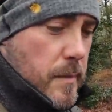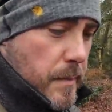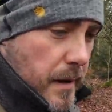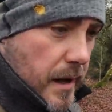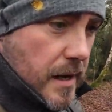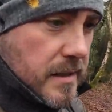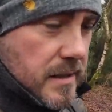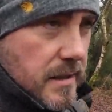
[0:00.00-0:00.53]
of
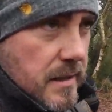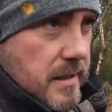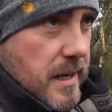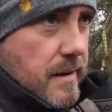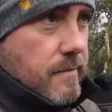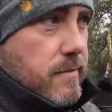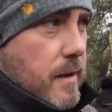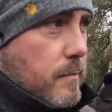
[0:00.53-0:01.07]
birds in the
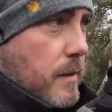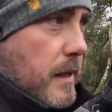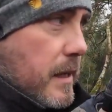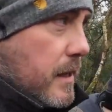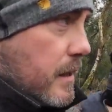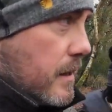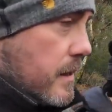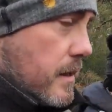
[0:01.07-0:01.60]
tit family
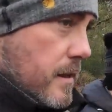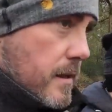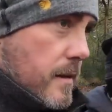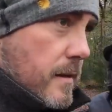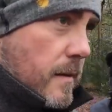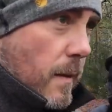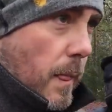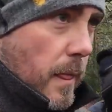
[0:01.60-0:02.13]

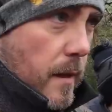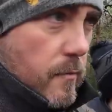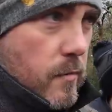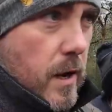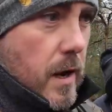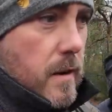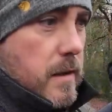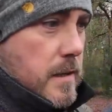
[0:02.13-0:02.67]
of
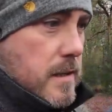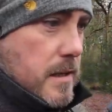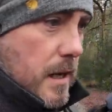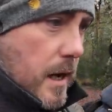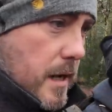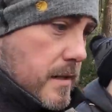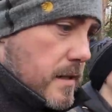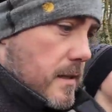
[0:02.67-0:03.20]
varying
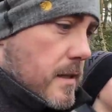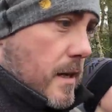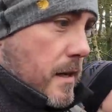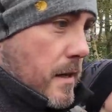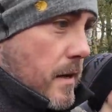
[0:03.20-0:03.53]
sizes.